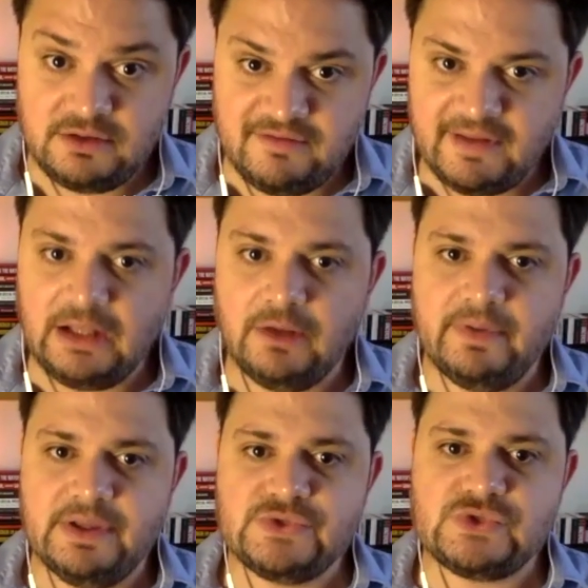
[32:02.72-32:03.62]

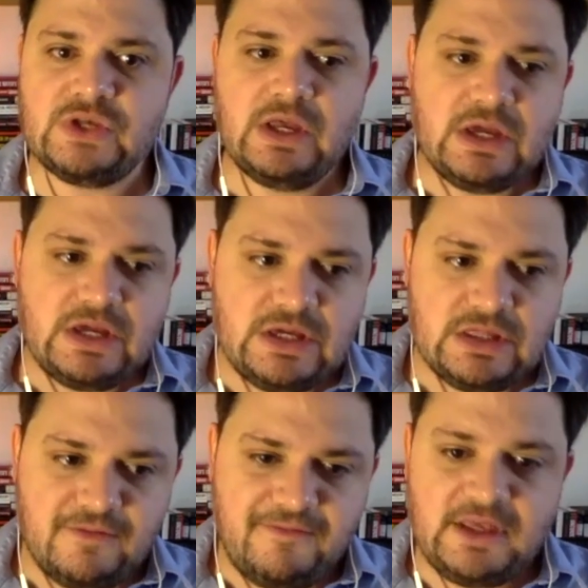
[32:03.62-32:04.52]
developments in
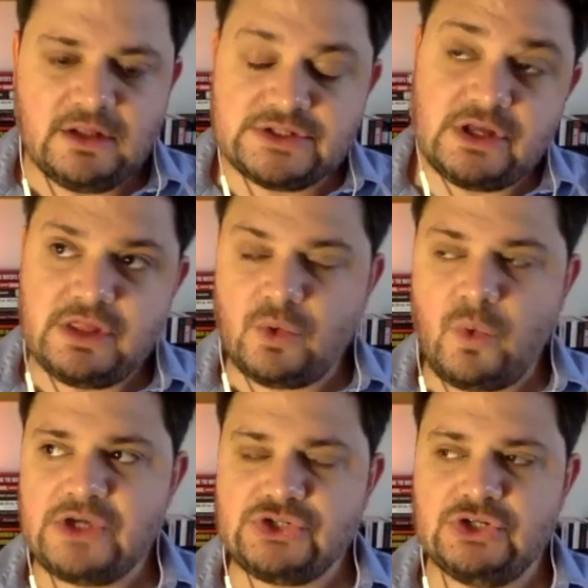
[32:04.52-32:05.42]
the field. So the
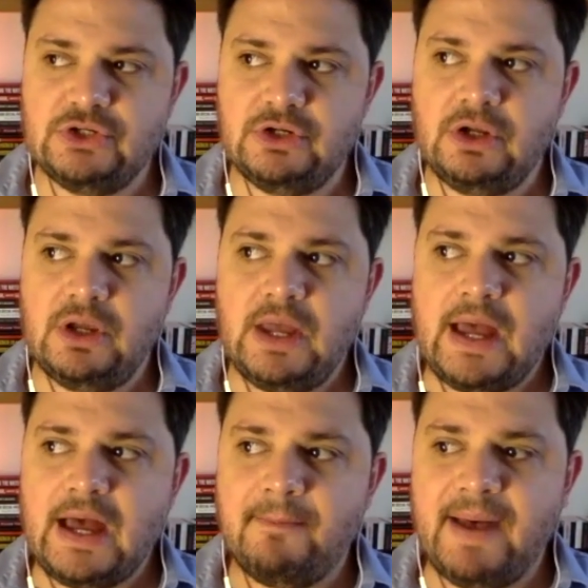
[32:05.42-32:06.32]
question
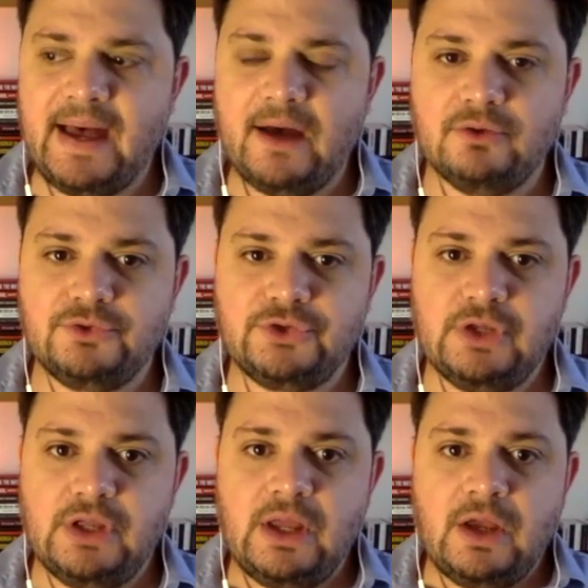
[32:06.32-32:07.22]
about
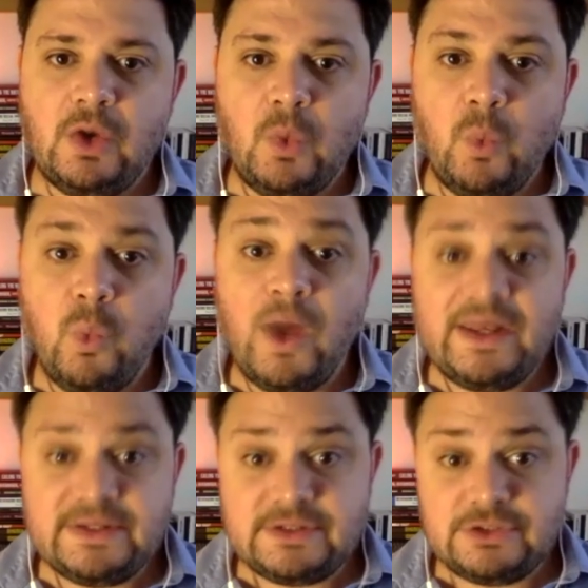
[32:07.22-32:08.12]
what
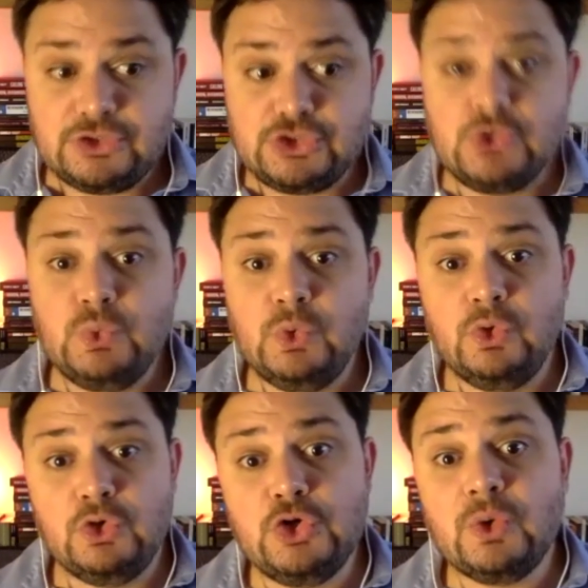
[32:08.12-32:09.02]
do
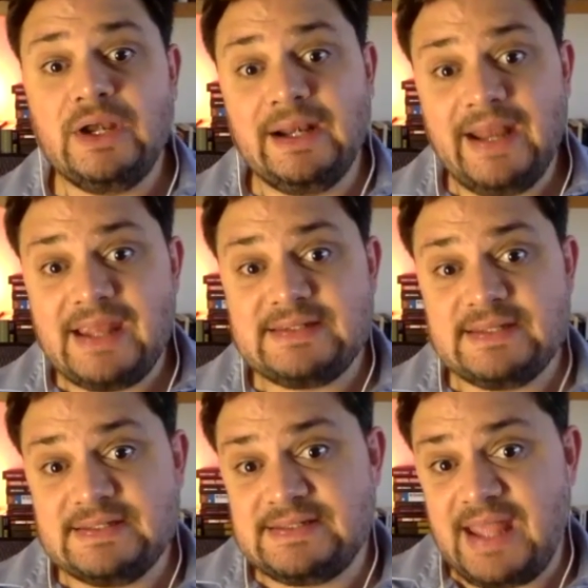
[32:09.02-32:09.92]
nuclear
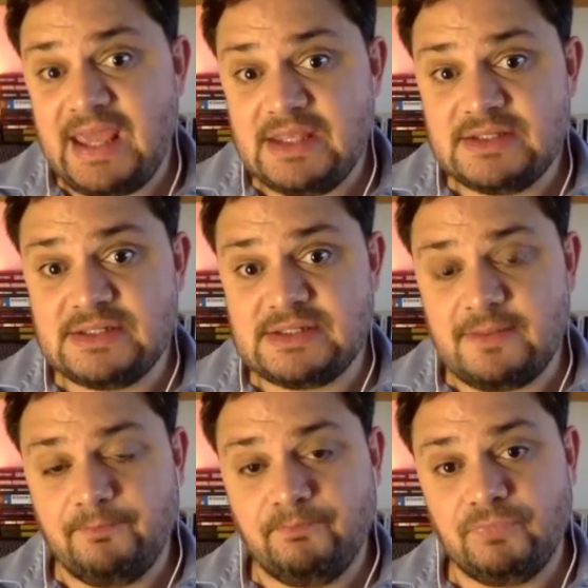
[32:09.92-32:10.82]
latent states
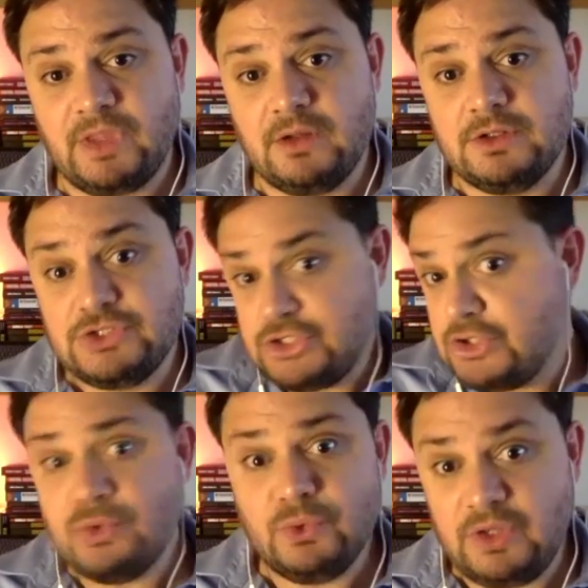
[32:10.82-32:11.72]

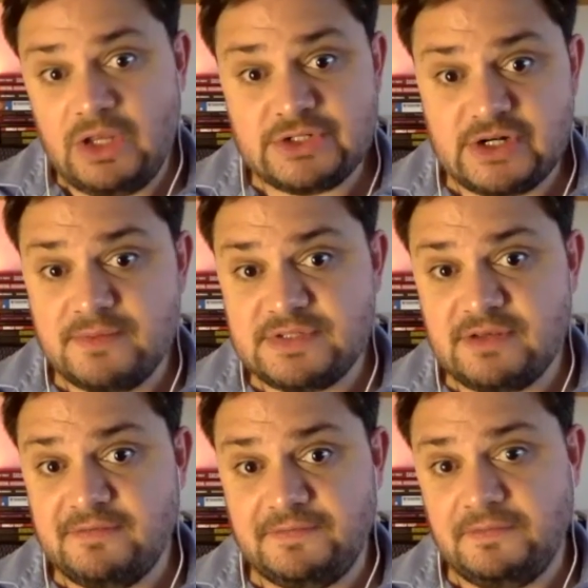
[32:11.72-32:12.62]
do in terms
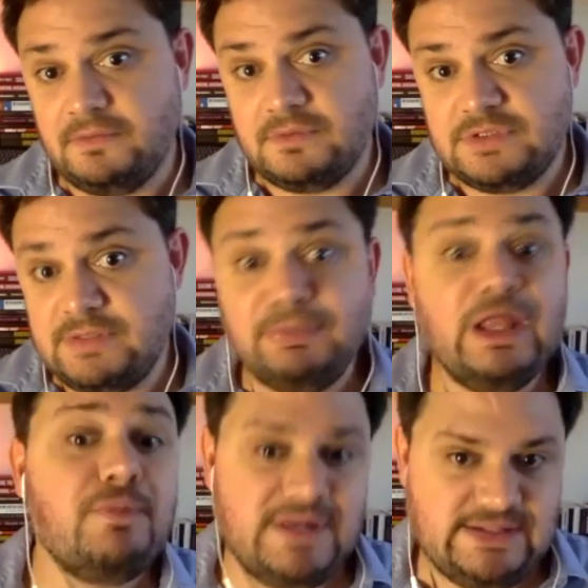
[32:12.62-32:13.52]
of
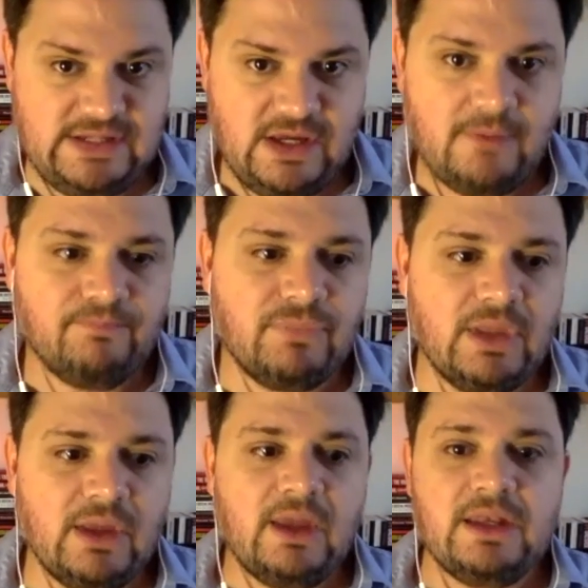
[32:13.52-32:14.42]
diplomacy
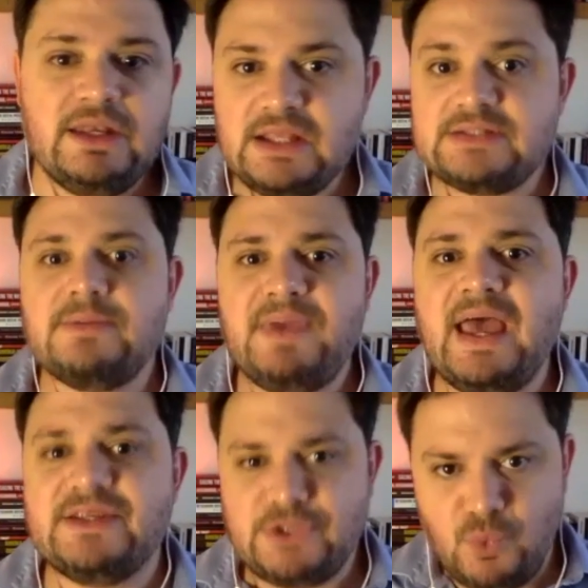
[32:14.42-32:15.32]
needs to be
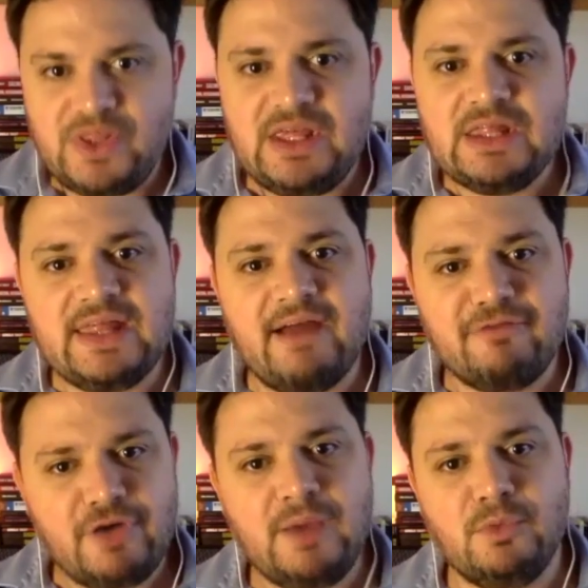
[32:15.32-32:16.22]
answered within that
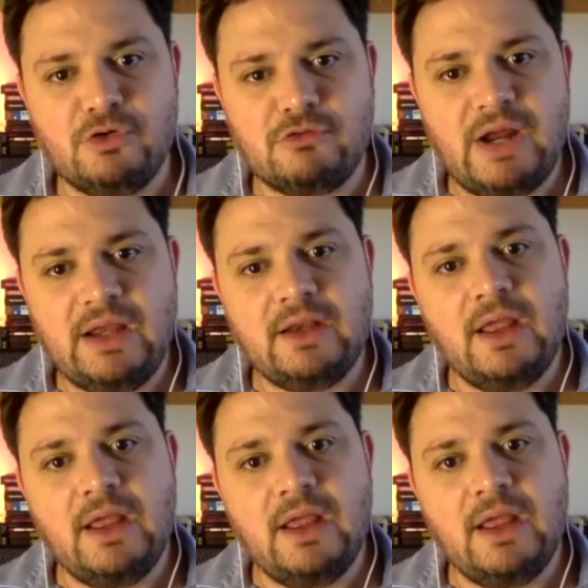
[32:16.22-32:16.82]
framework, right?